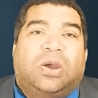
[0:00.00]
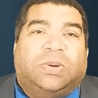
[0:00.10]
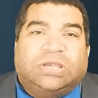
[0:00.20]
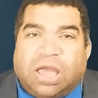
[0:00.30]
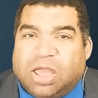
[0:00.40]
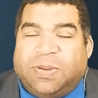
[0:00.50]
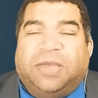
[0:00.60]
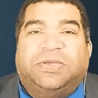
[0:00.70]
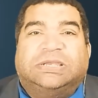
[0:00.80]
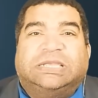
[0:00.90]
we talk
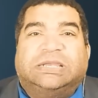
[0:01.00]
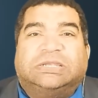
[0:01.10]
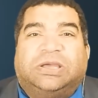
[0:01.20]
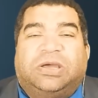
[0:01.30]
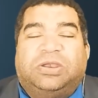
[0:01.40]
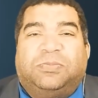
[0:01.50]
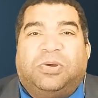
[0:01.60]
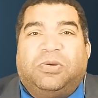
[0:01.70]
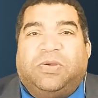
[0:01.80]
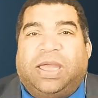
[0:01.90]
about these things on the
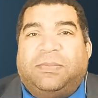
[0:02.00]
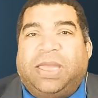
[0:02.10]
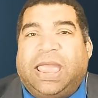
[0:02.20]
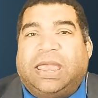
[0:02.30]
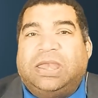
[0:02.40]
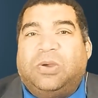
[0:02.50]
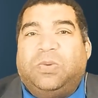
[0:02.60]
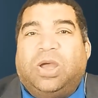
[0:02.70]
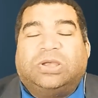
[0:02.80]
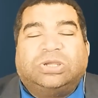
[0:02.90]
program, and
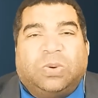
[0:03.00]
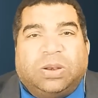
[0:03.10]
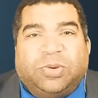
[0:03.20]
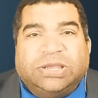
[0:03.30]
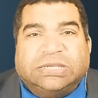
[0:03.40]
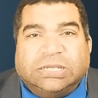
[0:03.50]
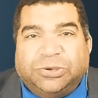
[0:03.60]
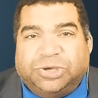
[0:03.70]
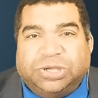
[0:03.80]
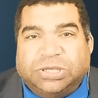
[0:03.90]
we also want to bring
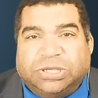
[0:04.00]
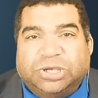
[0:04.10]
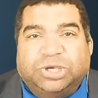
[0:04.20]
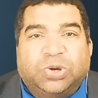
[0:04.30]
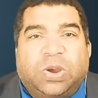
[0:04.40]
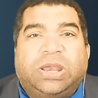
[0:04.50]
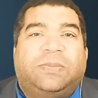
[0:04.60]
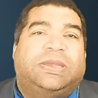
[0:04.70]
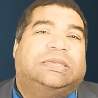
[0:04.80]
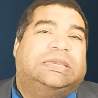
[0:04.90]
solutions.
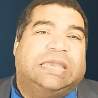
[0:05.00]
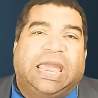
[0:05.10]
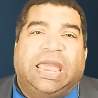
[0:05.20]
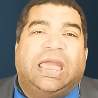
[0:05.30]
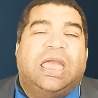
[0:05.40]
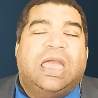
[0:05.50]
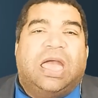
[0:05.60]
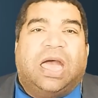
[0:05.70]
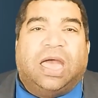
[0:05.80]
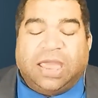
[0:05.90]
Joining me today
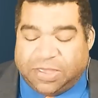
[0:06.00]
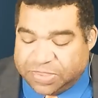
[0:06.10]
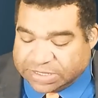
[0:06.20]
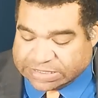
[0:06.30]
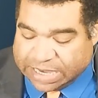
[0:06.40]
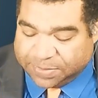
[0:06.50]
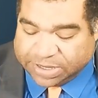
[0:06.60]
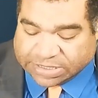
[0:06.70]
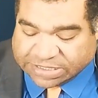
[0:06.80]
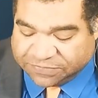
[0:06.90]
in this
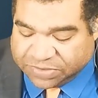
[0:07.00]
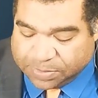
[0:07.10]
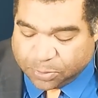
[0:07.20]
segment is Tiffany